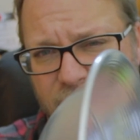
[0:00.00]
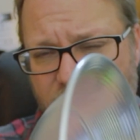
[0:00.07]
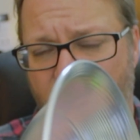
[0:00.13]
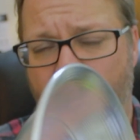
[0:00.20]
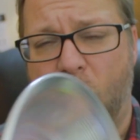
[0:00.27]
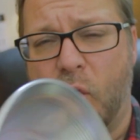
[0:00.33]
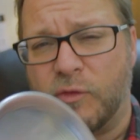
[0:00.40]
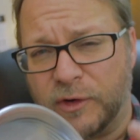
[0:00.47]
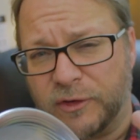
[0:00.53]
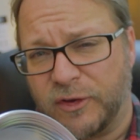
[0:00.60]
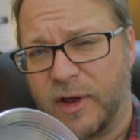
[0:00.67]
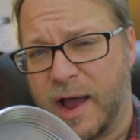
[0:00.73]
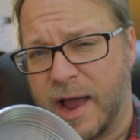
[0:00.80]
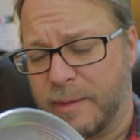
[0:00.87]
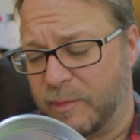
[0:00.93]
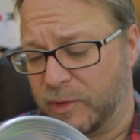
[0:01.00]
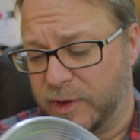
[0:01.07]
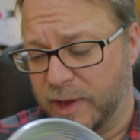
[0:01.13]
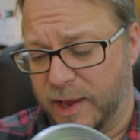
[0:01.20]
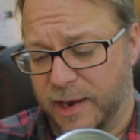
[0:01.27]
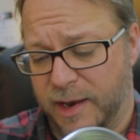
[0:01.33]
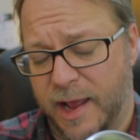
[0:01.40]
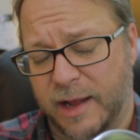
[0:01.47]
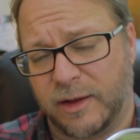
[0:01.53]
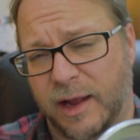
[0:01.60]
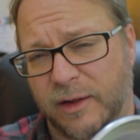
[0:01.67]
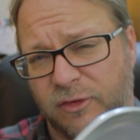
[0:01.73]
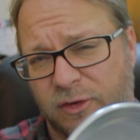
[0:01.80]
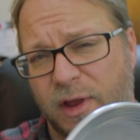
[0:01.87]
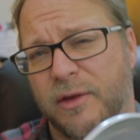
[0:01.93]
over time, and
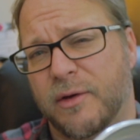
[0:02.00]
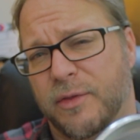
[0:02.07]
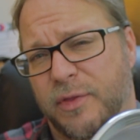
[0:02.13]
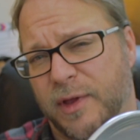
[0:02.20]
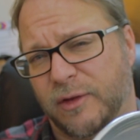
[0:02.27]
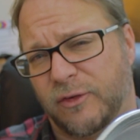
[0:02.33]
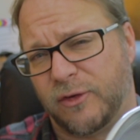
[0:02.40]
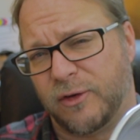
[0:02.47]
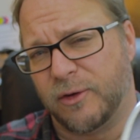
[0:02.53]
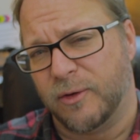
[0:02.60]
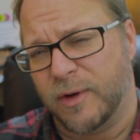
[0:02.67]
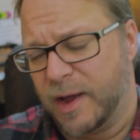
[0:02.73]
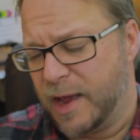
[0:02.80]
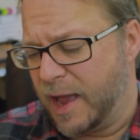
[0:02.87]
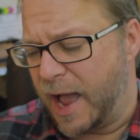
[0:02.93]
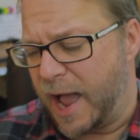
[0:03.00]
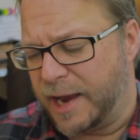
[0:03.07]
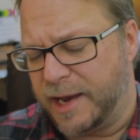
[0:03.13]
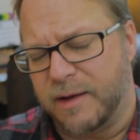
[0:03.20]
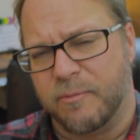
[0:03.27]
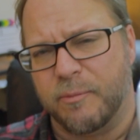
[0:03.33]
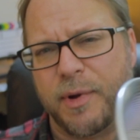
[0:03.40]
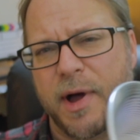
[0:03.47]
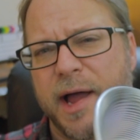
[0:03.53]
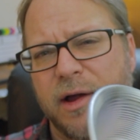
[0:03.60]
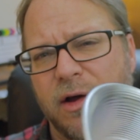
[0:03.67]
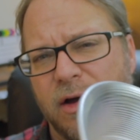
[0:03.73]
that's the other thing too. I didn't buy